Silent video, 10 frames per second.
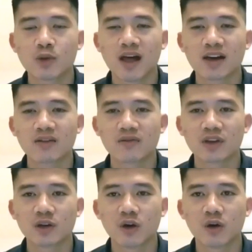If you
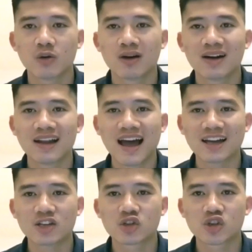like the video,
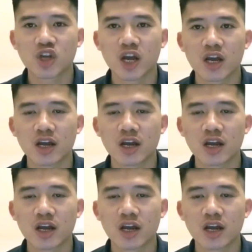like